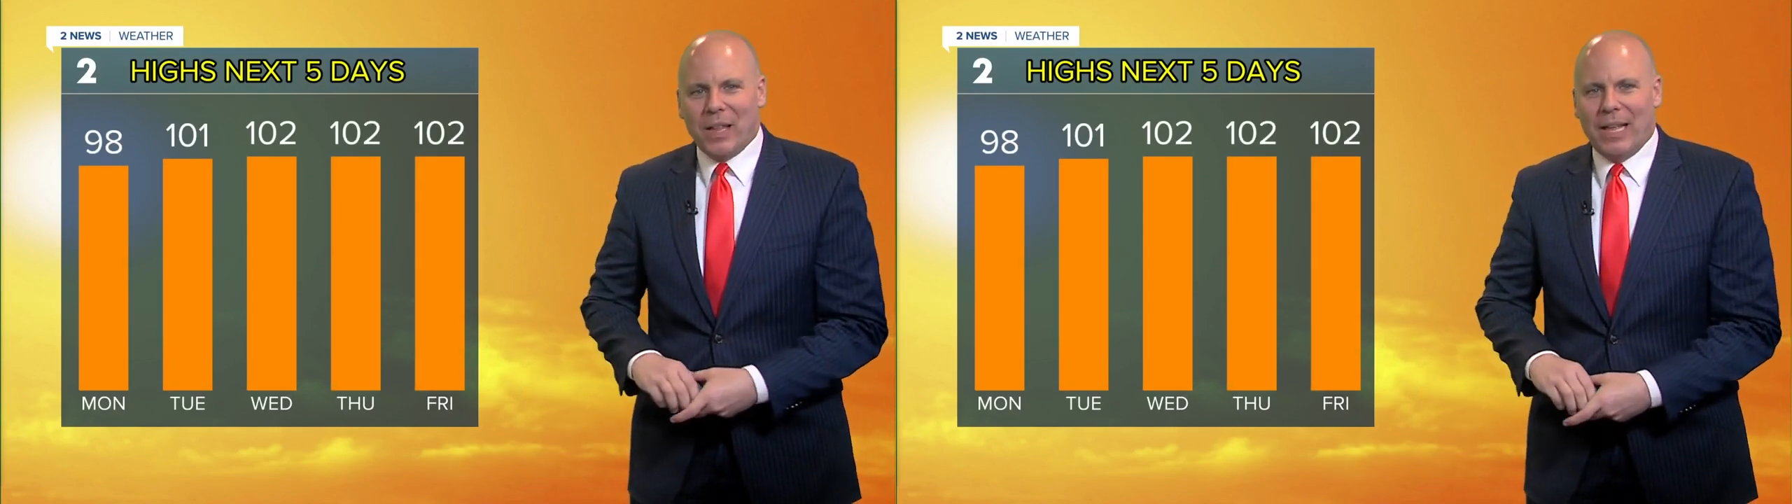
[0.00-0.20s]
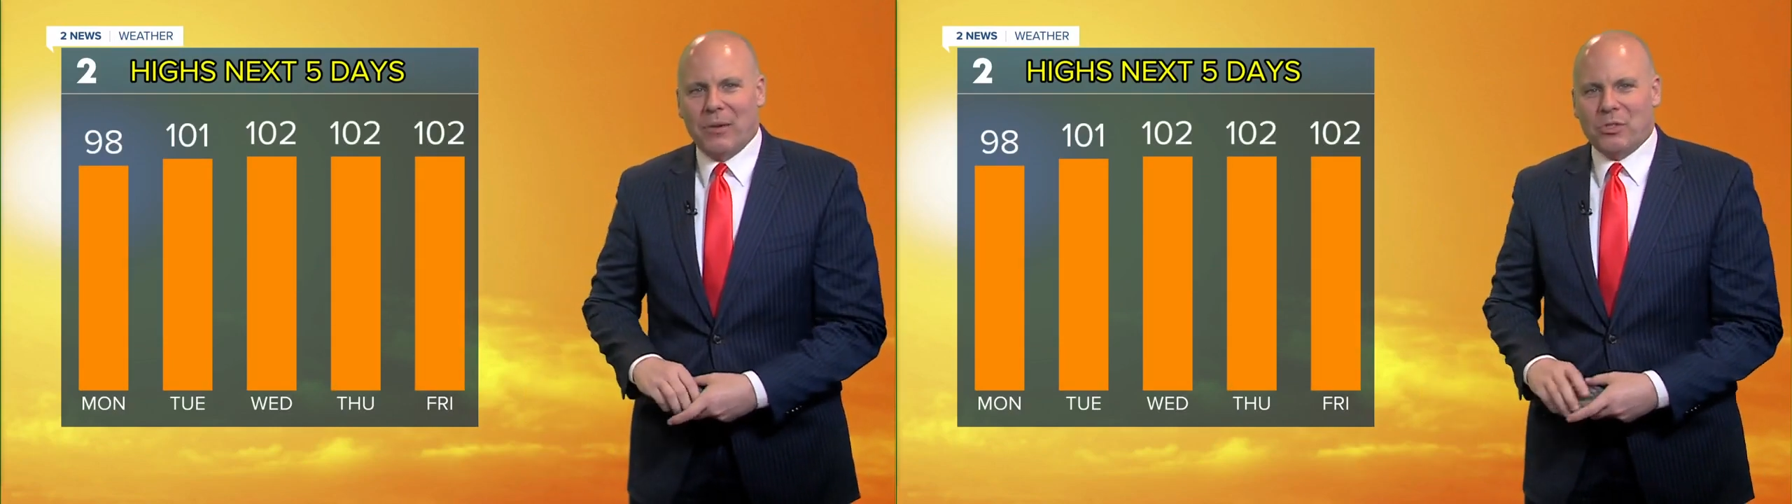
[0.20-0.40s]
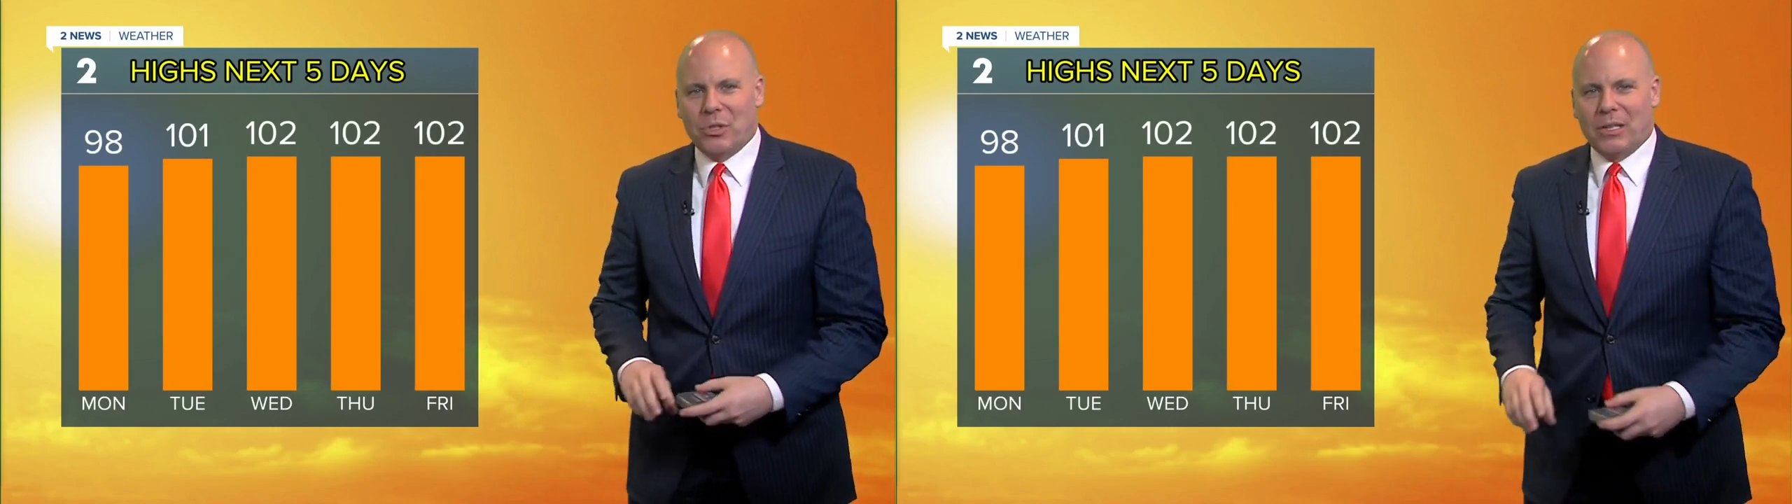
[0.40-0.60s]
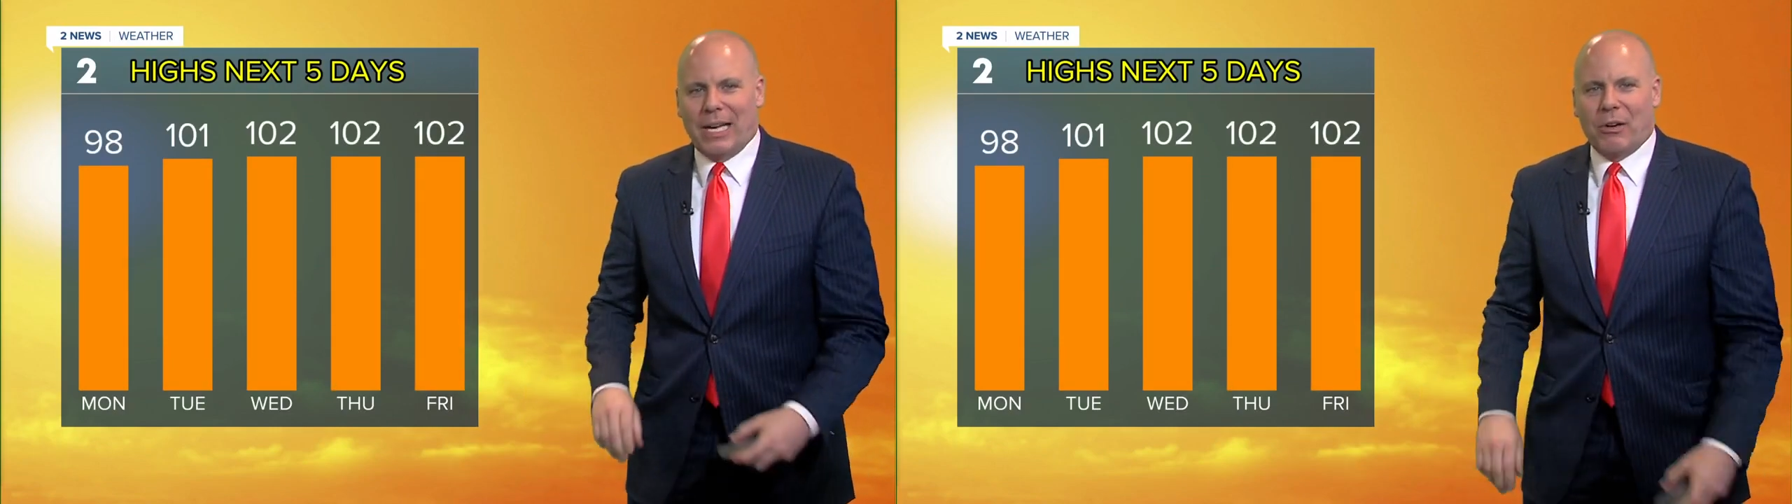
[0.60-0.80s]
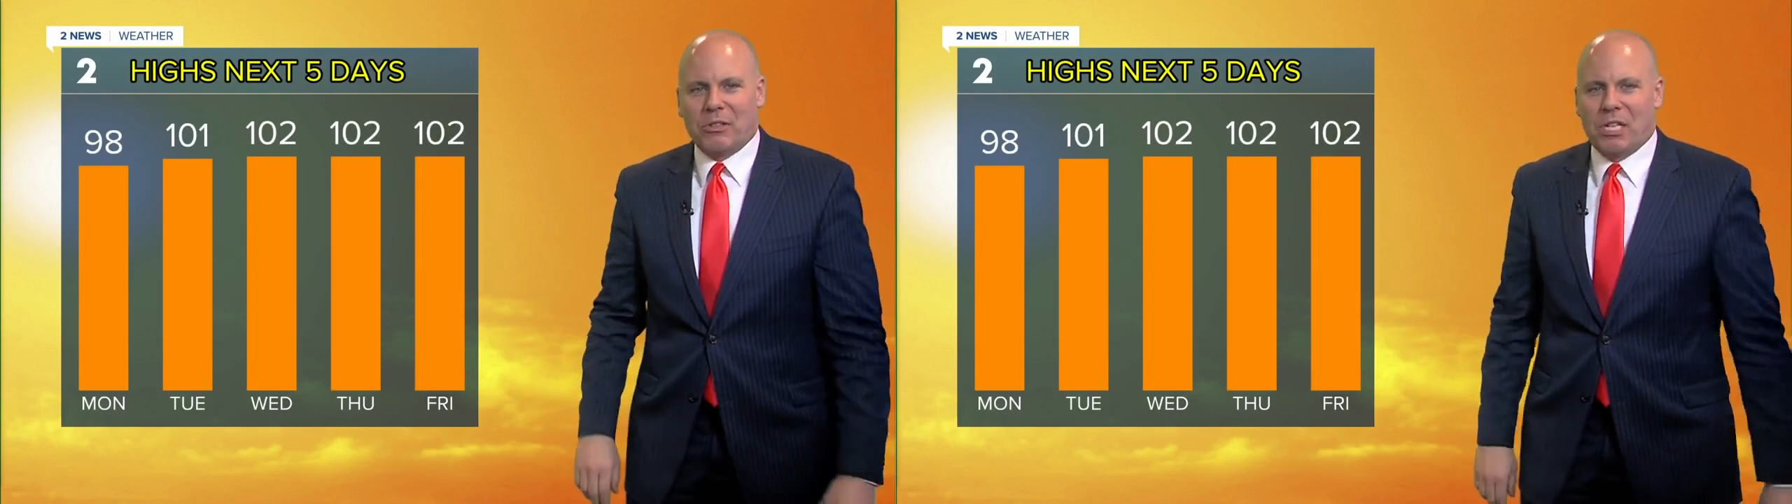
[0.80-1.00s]
That should
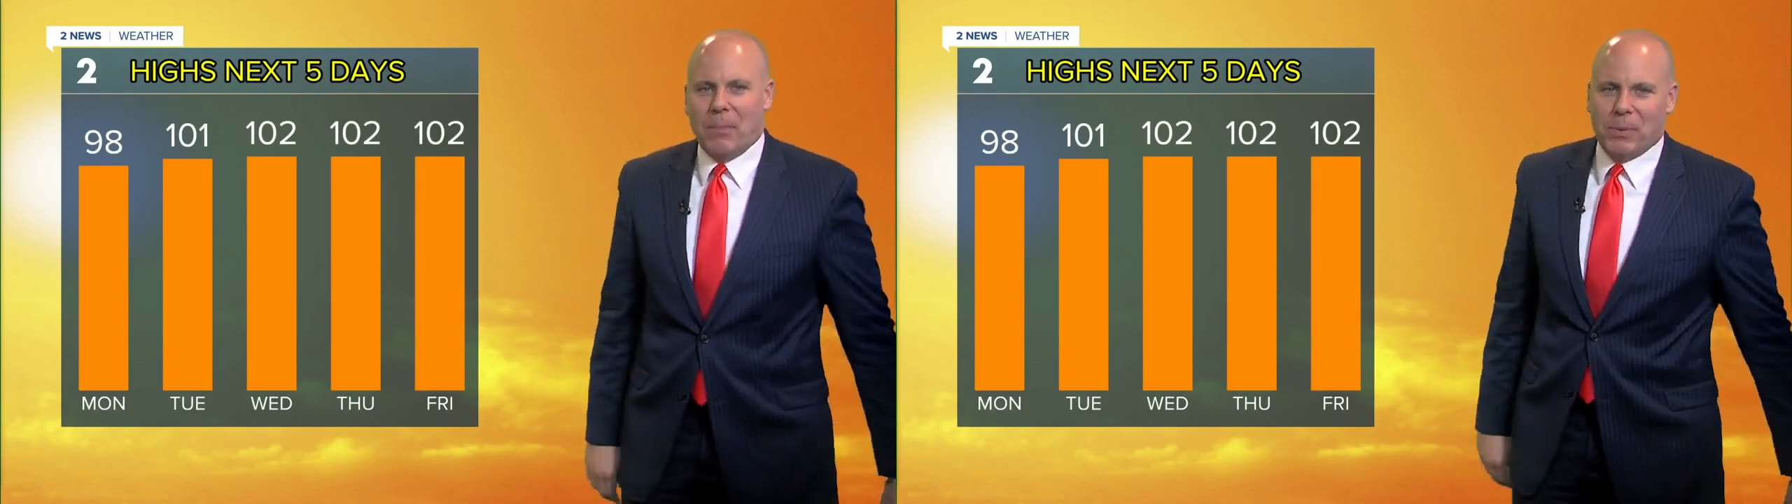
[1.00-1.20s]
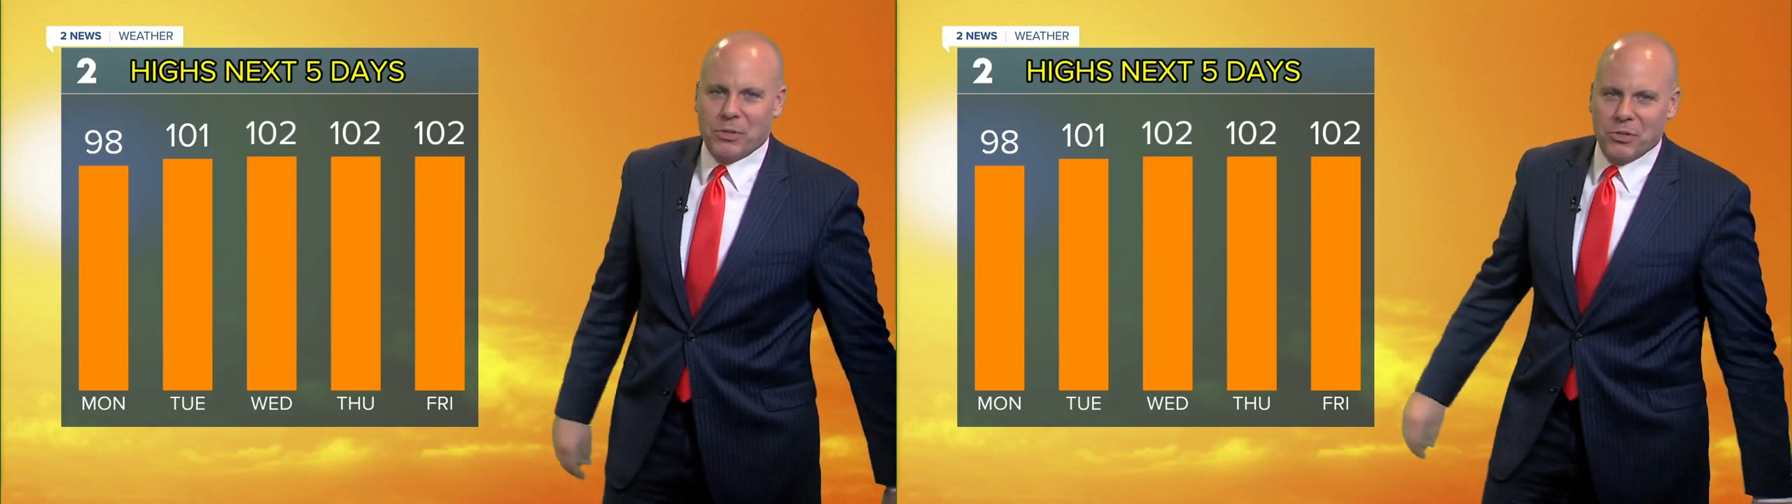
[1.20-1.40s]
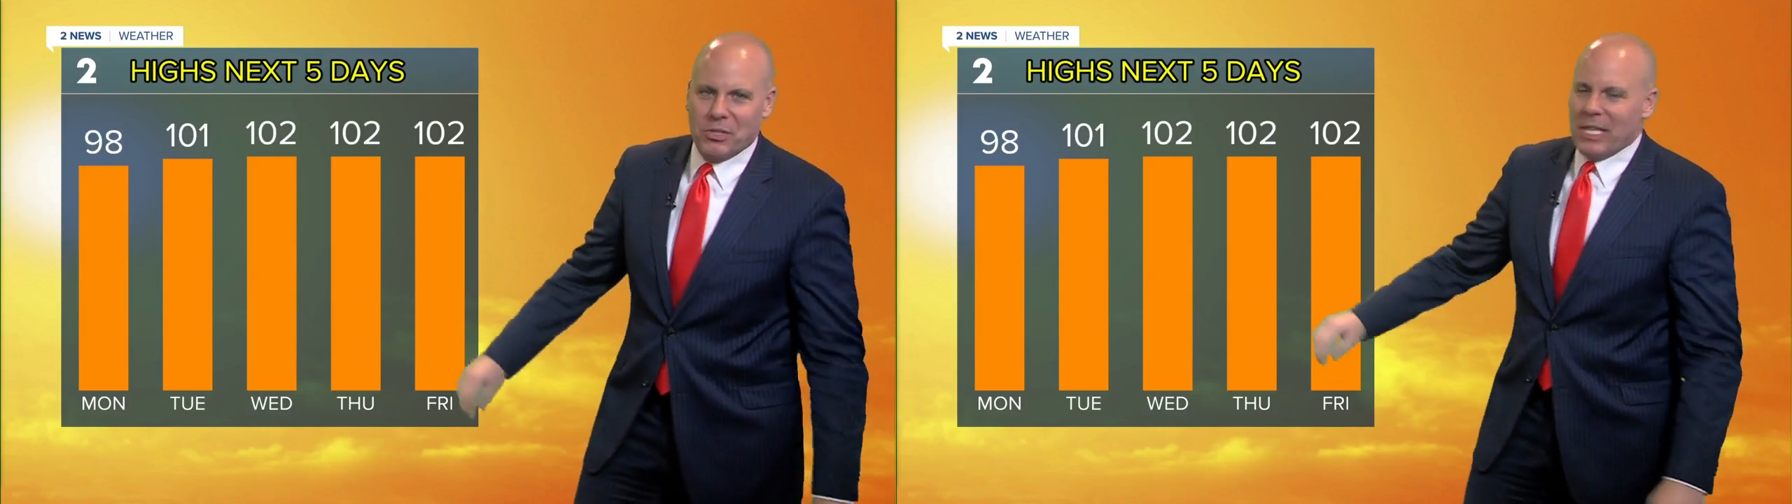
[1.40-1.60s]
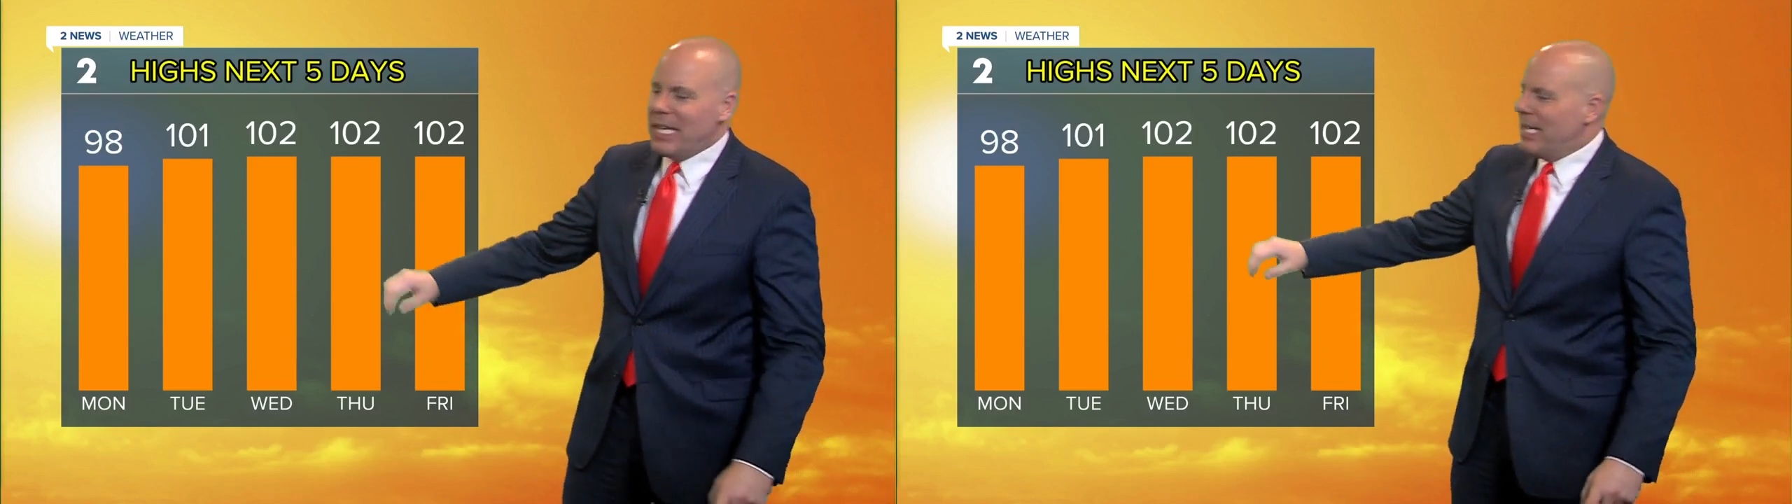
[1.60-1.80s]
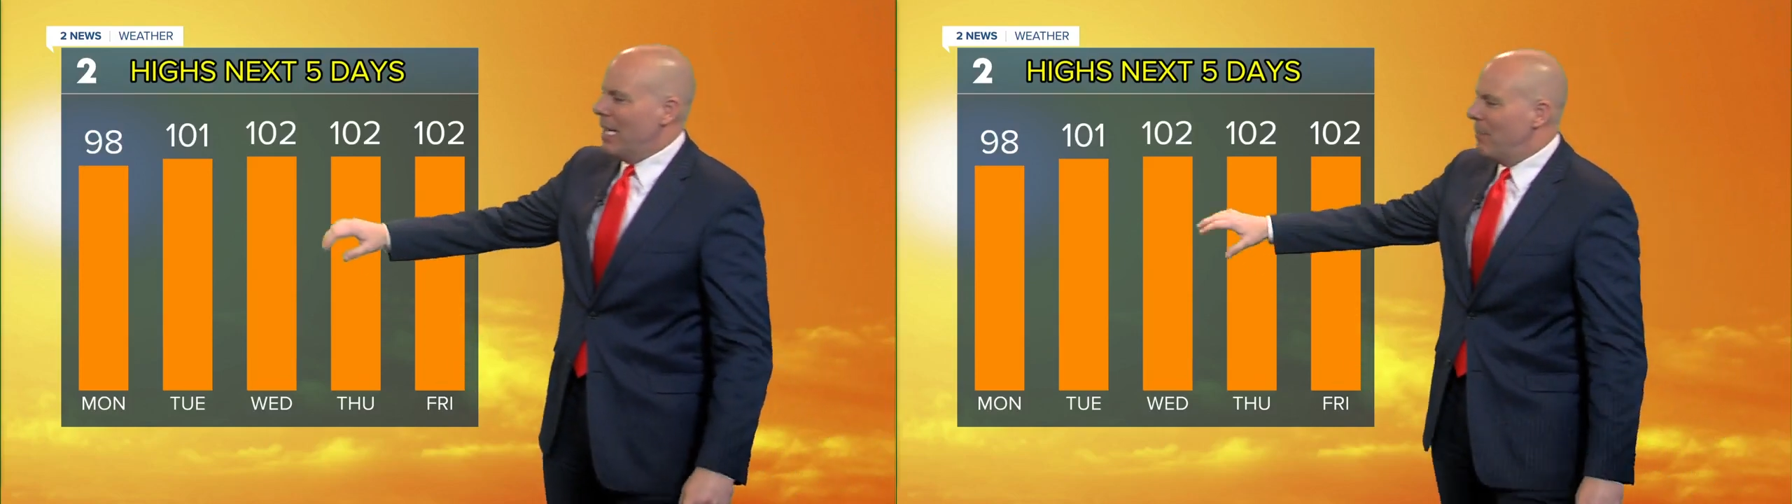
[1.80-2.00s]
allow our temperatures to
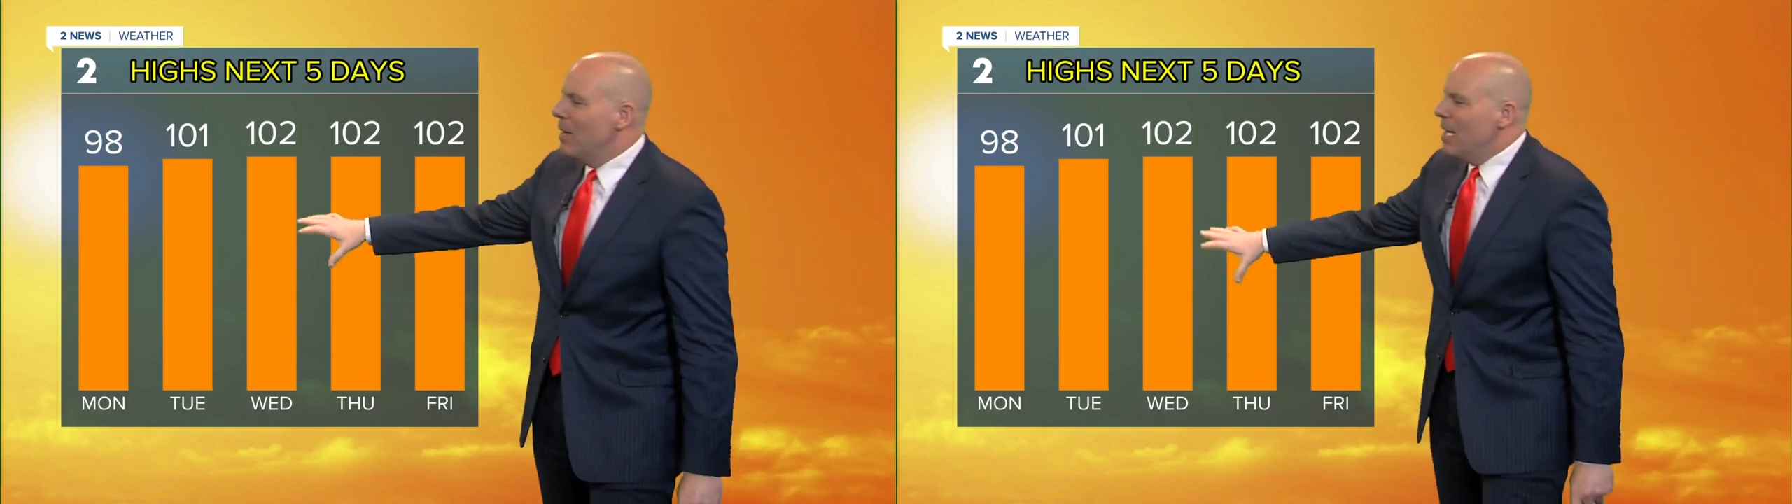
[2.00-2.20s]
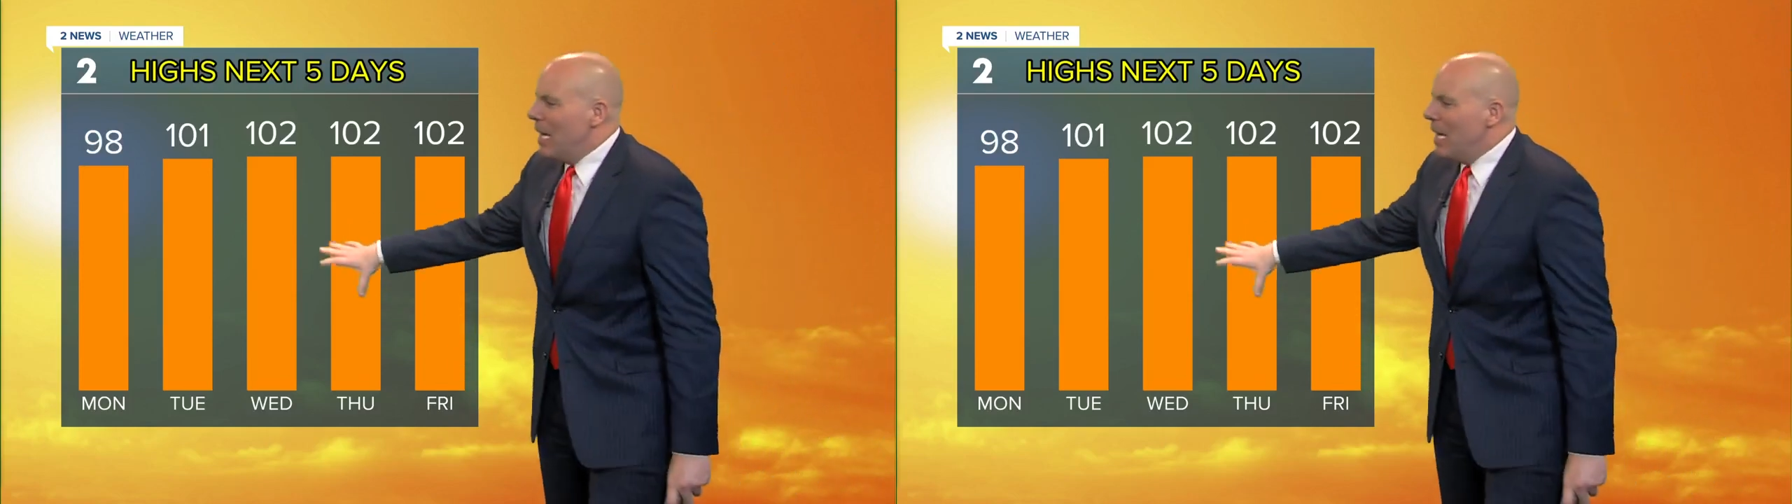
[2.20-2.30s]
heat up.